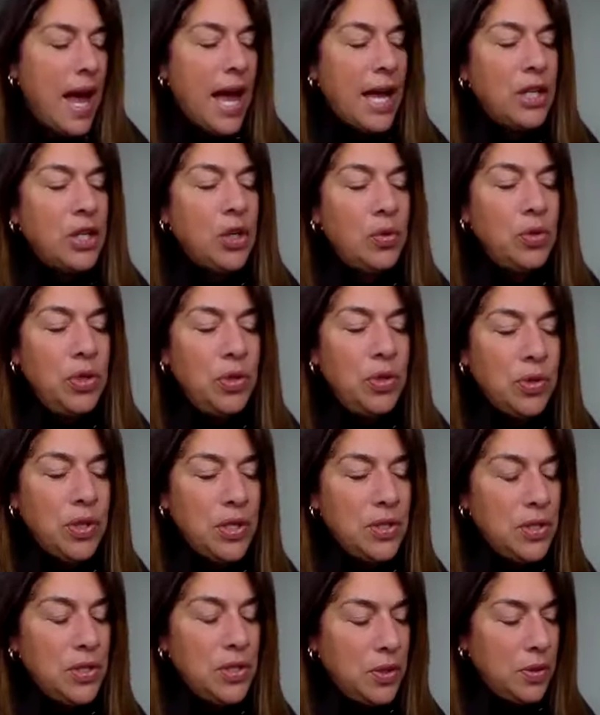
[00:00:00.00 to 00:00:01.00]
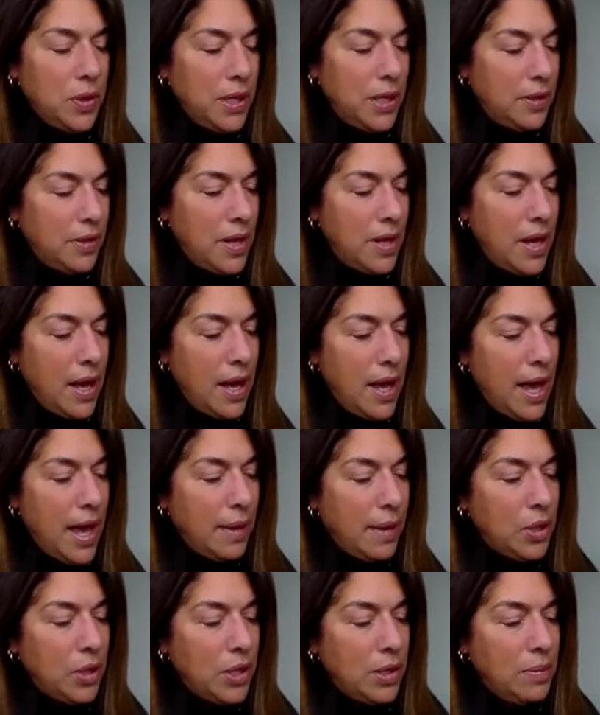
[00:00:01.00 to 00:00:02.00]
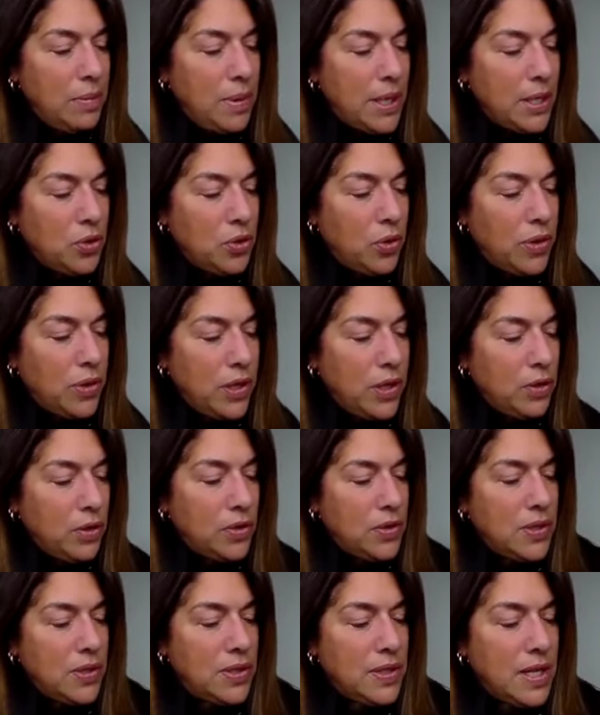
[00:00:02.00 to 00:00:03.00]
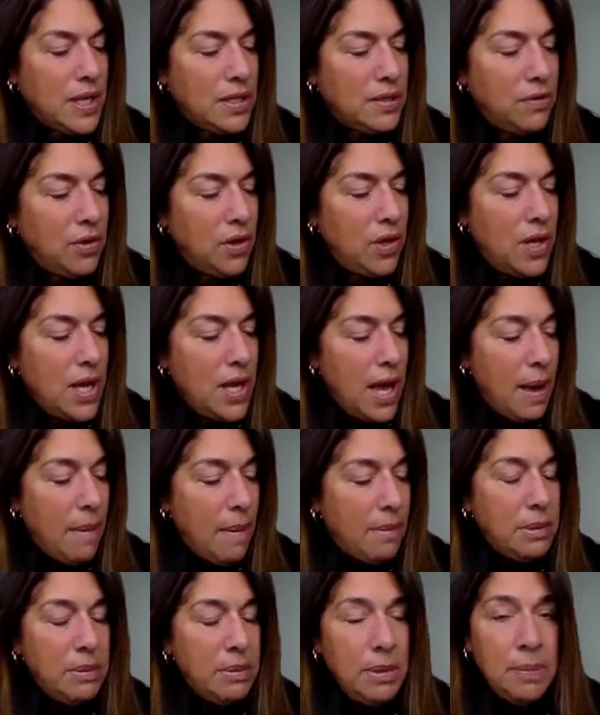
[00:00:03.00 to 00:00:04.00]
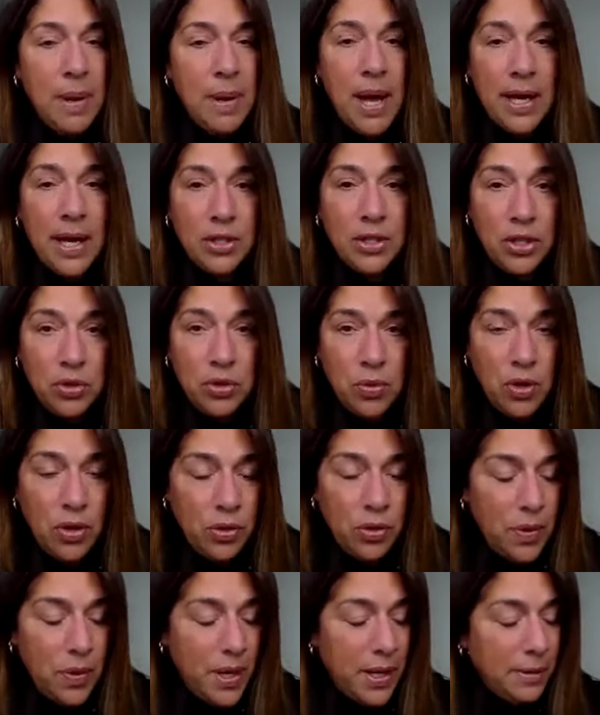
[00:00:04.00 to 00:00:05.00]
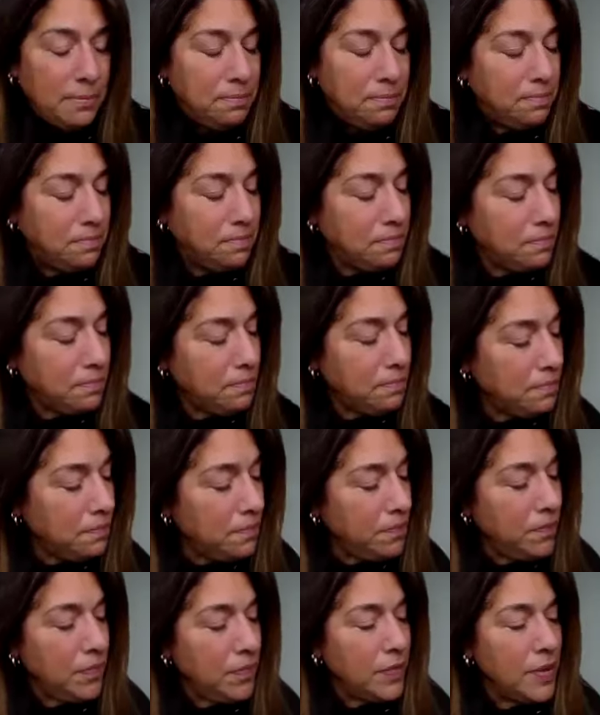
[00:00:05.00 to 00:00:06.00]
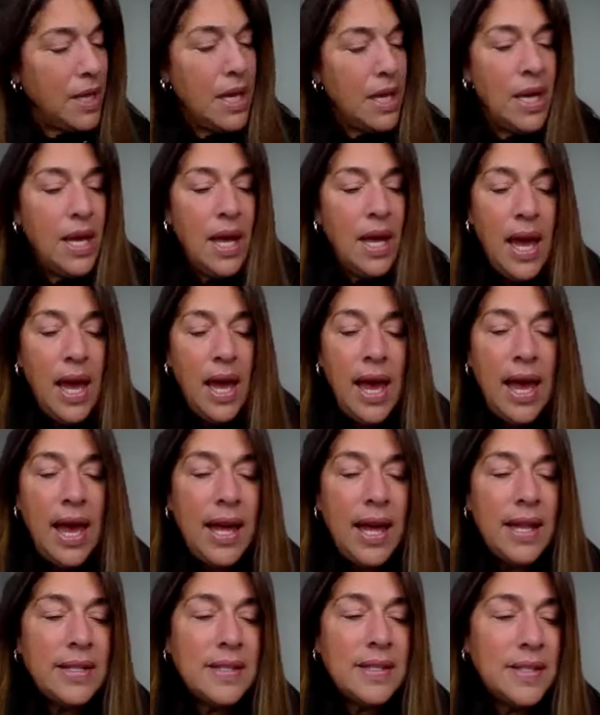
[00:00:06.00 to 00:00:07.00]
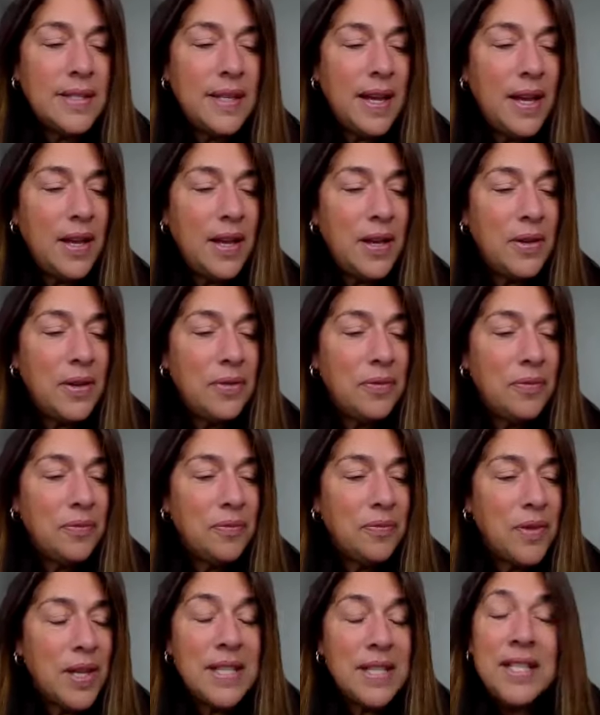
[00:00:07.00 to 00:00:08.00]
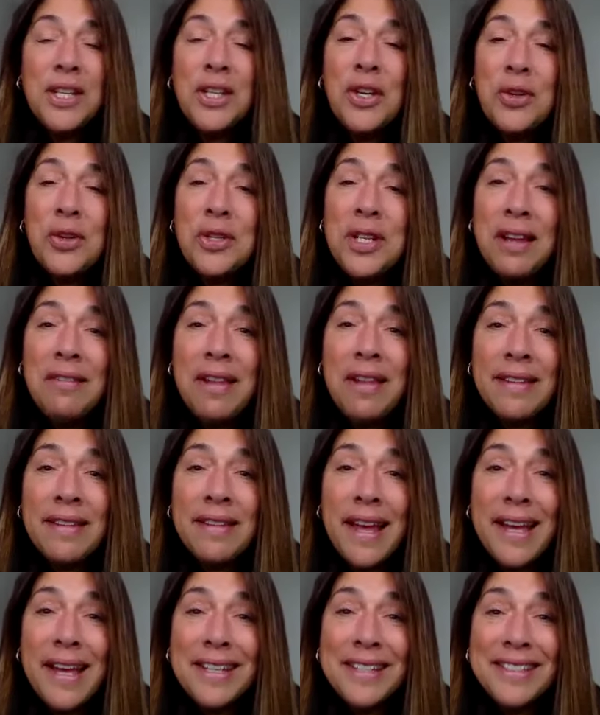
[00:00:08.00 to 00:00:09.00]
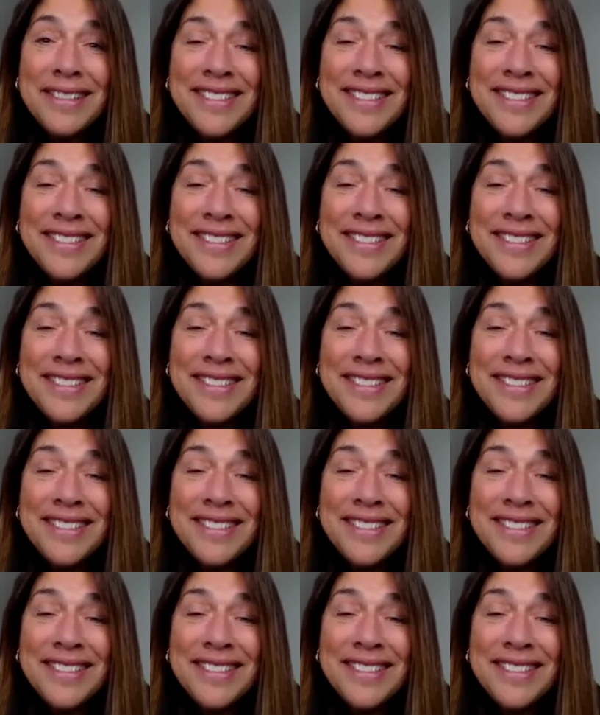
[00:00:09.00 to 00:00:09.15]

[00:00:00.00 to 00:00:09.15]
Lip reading: I know you can do it. I'm going to make sure that you're successful. I'm going to be behind you all the way. And it didn't go down like that.